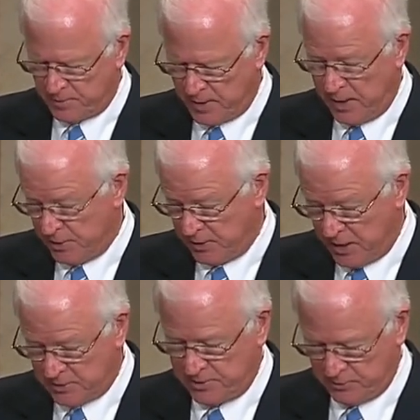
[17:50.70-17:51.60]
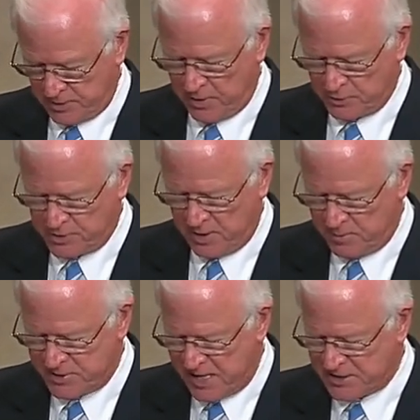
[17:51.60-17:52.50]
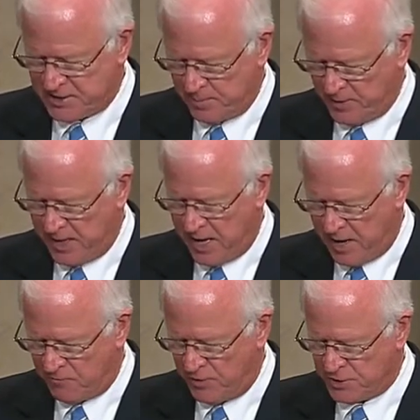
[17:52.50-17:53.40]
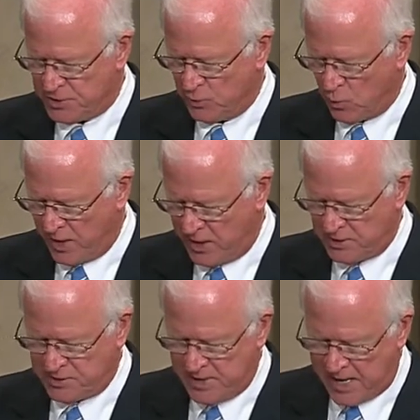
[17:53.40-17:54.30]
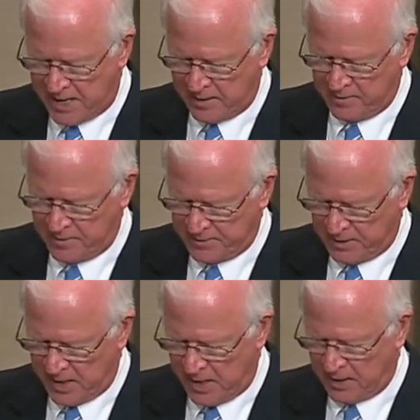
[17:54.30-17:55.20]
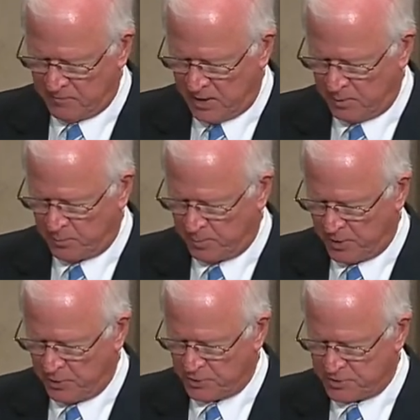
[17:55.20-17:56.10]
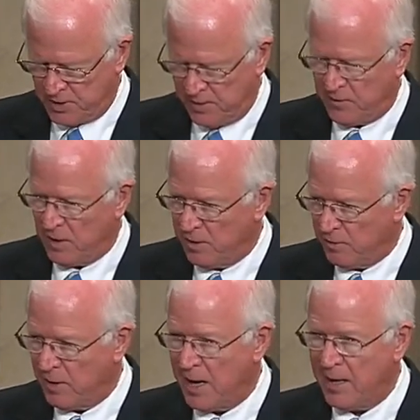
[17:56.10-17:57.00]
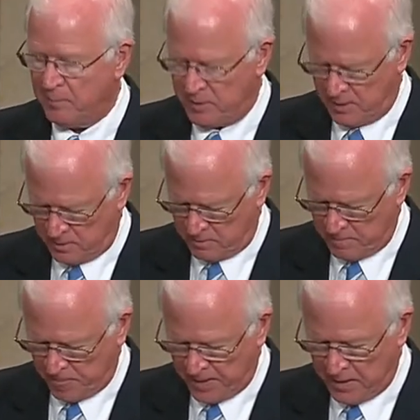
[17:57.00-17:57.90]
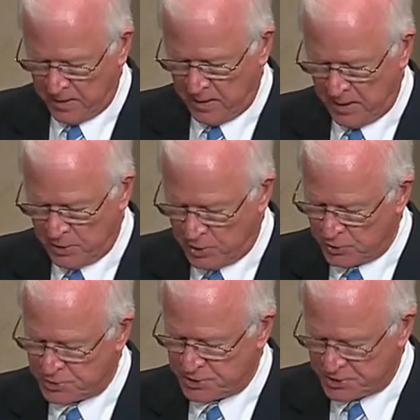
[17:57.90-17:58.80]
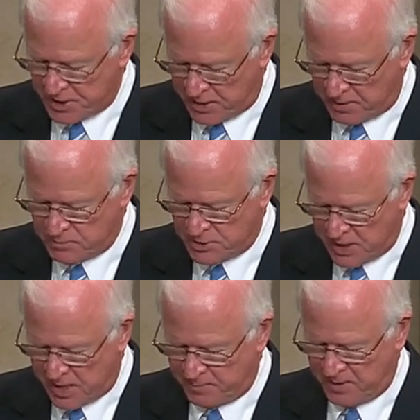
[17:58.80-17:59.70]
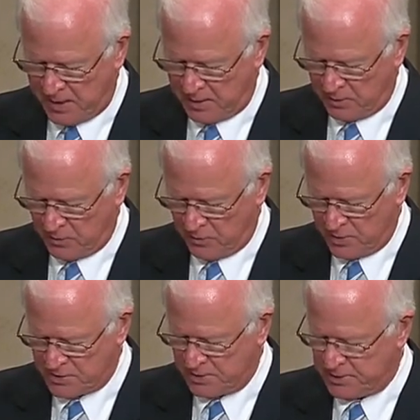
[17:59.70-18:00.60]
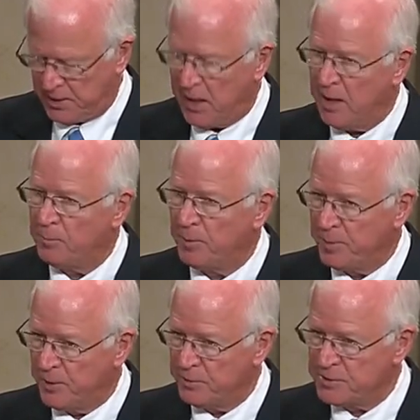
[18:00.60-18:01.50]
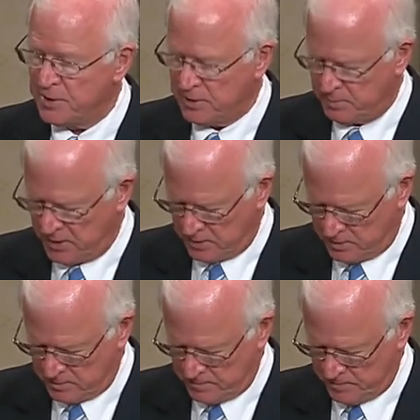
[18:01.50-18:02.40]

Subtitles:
I simply average the wage data that the Gang of 8 proposed in the underlying bill and use the same job categories that the gang proposed in the bill.